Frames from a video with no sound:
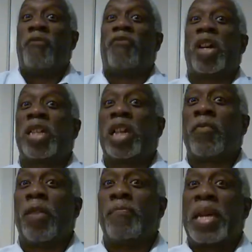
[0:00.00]
for the
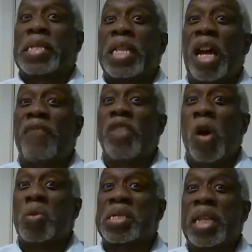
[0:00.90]
remission of
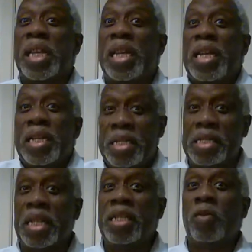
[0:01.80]
your sin.
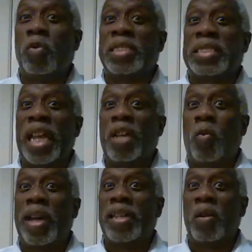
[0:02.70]
Jesus will take
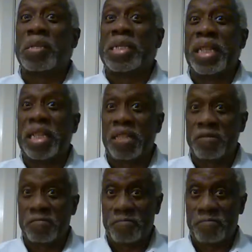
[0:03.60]
away your sin.